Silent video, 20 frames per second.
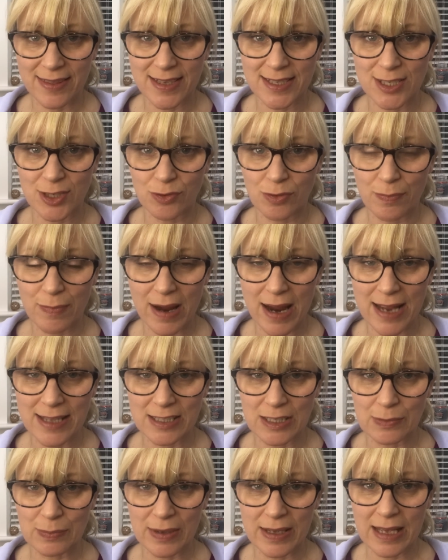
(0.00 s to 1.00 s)
this has
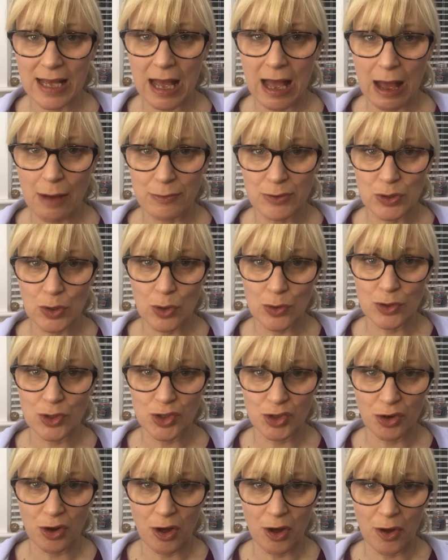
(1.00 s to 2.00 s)
reminded me, I was going to
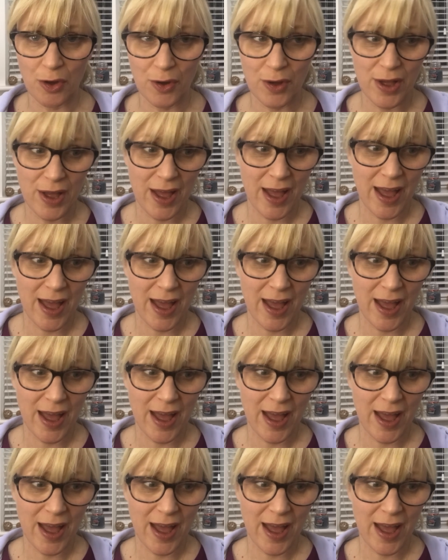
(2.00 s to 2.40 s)
draw